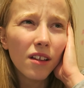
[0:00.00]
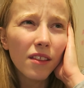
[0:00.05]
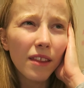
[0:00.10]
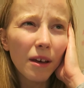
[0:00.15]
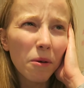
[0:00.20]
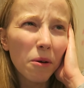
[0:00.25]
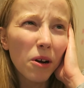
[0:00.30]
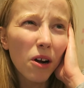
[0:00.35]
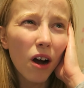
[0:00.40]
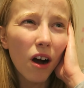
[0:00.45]

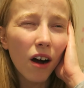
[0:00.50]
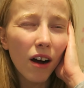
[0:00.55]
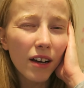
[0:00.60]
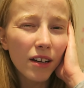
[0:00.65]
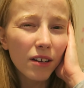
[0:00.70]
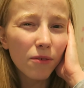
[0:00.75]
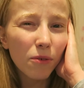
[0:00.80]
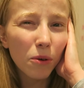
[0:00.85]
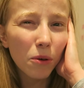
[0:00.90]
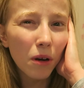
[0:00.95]
they were
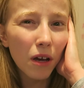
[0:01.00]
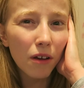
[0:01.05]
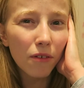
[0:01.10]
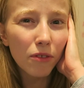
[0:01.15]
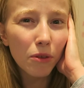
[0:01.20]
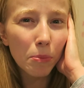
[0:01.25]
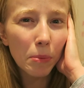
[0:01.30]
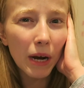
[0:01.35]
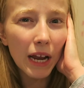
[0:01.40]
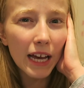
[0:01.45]
kind of all over
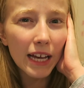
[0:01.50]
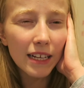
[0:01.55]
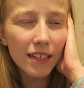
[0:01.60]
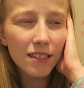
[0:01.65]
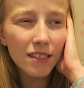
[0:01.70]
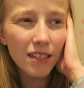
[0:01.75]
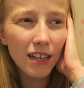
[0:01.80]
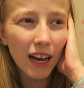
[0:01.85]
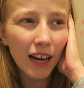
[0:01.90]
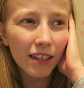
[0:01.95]
the
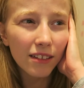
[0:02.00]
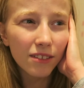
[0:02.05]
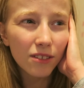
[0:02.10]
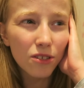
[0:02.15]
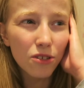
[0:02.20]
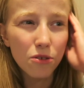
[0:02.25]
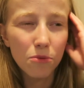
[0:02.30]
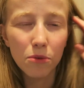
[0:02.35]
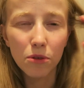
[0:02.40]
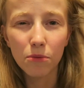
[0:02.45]
place
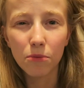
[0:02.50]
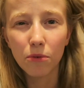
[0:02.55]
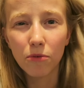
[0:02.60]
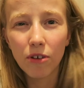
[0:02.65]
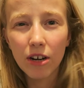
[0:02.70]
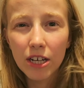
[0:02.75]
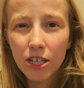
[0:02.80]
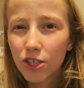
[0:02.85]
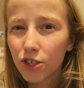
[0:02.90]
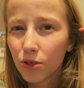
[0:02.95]
and some of them were
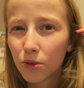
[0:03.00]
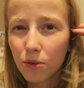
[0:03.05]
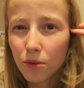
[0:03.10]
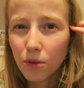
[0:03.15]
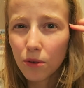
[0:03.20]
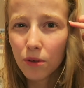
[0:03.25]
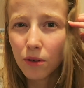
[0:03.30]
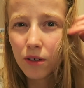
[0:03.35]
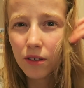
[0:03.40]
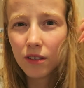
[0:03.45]
really
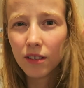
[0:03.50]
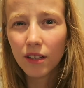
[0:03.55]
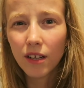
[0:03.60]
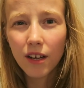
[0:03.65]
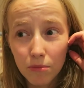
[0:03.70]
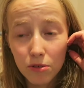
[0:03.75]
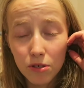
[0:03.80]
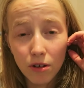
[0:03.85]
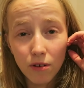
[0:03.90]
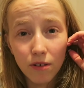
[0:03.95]
short, and
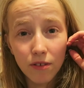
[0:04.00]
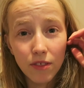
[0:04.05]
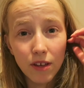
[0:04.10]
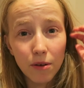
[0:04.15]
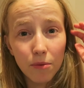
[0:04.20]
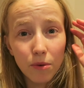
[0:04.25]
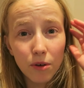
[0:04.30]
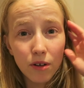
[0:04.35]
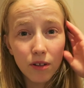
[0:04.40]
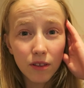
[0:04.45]
I'm sorry if
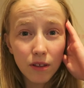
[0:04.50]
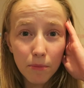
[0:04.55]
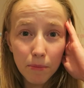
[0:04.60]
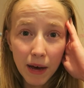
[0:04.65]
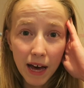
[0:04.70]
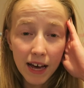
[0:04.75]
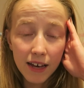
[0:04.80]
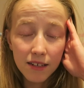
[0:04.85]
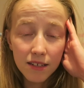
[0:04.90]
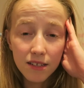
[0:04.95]
they weren't the
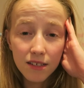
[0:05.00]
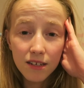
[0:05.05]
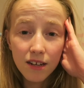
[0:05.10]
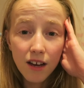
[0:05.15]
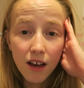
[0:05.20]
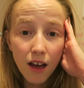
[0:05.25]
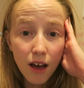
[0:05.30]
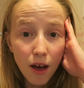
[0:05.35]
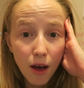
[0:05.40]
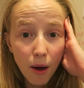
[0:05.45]
best,
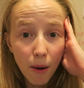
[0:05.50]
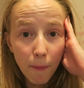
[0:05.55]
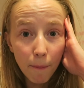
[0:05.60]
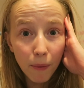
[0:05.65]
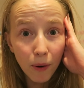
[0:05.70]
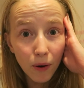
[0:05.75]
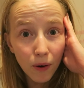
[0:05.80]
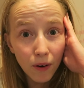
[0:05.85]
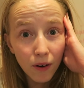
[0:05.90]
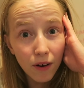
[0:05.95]

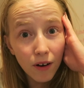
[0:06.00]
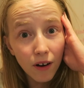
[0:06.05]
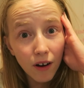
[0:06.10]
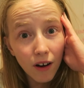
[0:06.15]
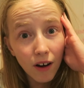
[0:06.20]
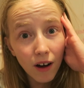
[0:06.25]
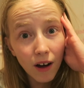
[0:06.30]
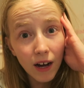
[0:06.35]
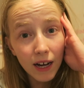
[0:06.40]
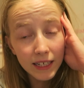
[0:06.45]
but
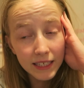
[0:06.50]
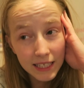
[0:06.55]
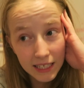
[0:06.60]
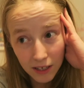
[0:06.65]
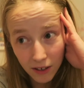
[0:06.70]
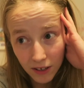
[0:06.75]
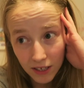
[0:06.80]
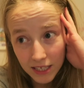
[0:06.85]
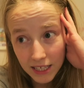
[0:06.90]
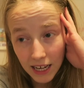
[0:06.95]
I did
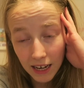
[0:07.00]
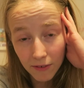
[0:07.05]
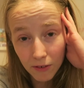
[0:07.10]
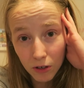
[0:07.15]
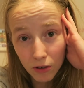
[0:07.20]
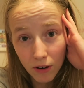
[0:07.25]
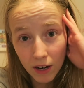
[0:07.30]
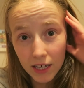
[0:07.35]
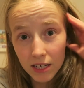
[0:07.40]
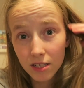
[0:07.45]
honestly have a
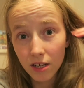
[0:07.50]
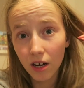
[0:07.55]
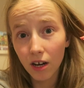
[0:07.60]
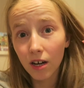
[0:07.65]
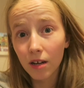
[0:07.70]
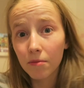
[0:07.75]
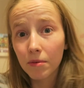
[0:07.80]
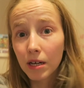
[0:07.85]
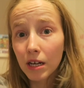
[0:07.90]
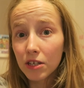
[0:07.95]
great
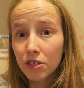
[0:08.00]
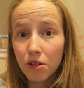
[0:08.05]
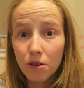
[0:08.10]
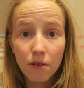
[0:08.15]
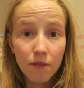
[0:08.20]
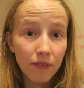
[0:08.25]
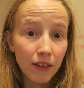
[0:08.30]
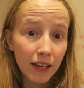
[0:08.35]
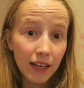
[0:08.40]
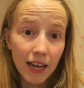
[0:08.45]
time, and I don't
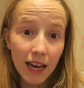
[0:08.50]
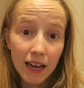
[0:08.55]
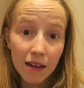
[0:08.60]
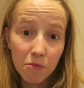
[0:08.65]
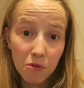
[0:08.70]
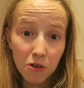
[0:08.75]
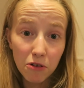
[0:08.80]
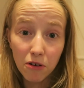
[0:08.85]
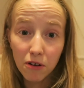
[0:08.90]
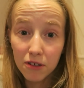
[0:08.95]
know if that
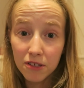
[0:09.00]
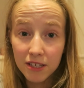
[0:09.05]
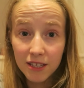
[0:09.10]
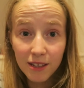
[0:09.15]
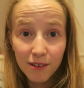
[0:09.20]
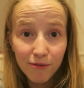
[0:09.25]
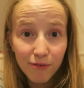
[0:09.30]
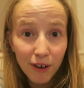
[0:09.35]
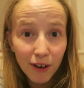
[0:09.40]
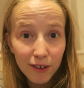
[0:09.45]
came across
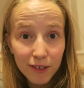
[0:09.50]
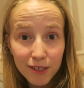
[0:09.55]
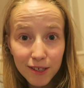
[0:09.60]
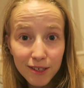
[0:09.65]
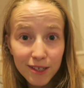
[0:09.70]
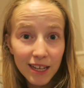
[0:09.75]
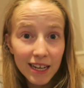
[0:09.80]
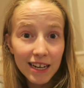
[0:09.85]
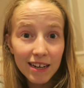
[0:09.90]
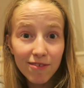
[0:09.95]
in the vlogs
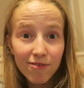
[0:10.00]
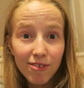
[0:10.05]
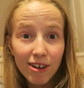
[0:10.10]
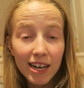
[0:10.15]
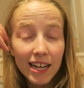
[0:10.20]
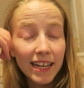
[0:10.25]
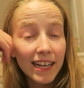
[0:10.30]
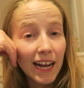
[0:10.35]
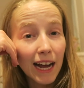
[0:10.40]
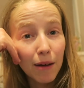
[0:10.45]
because I didn't
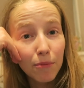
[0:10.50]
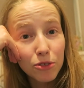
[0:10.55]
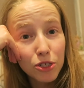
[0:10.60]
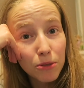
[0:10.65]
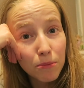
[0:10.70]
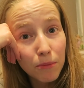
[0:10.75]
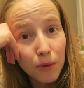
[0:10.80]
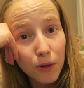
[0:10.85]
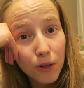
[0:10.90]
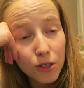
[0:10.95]
really
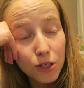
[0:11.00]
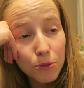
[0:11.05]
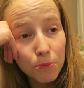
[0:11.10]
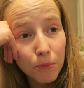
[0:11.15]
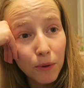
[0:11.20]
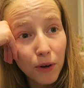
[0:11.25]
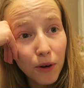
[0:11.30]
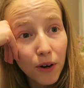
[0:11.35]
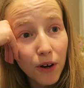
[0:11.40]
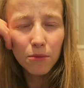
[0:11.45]
capture much,
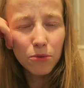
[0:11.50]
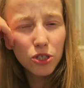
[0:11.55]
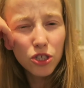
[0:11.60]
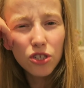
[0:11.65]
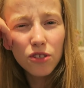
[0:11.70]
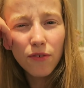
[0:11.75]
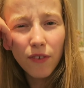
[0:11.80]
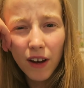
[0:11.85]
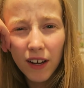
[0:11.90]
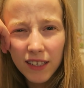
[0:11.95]
but it was
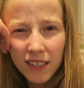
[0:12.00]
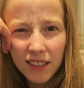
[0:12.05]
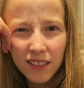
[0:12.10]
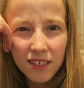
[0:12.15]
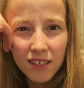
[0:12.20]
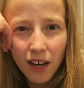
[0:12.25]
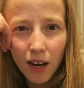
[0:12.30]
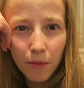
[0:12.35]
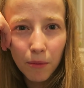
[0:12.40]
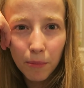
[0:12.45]
just finding the
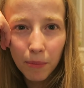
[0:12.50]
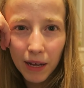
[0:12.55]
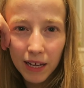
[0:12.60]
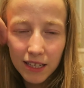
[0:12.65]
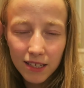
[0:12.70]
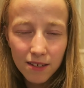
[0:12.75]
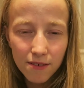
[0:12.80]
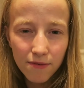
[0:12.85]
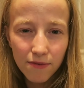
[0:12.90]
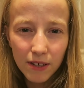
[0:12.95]
time and
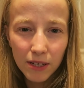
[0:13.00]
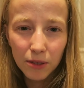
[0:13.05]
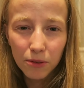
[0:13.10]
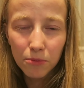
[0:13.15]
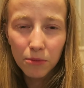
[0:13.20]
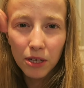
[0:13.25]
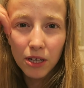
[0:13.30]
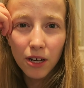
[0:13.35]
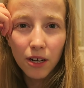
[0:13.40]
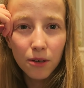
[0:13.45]
place to
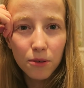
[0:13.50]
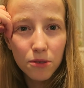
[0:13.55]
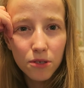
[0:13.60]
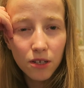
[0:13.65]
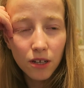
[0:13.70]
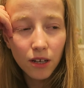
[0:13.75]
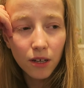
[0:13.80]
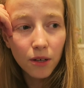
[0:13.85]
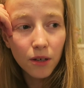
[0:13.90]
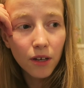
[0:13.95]
film, you know.
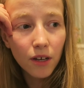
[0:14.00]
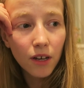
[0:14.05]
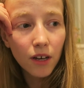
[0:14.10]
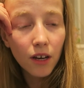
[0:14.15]
So